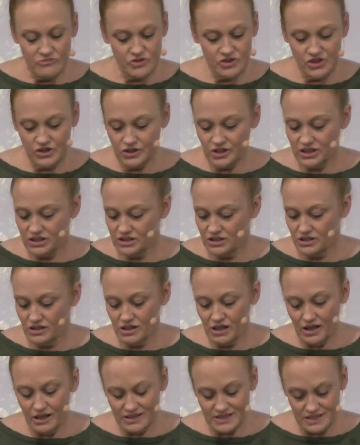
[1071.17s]
Took
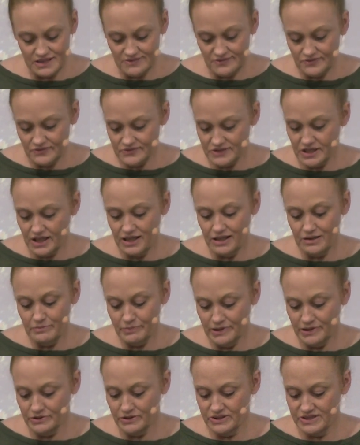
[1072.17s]
lots of diet
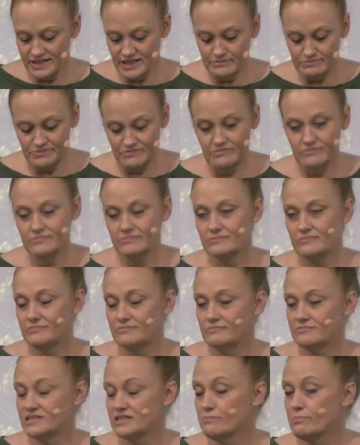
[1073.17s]
pills. I'm
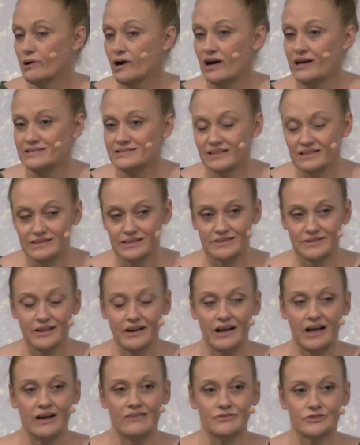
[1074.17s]
surprised I did
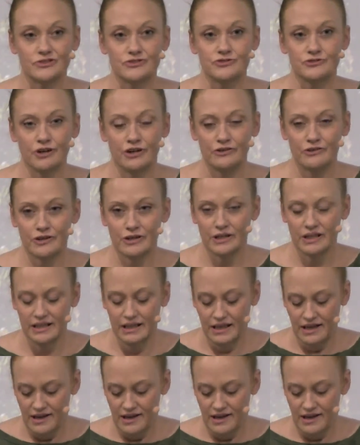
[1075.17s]
not have a stroke.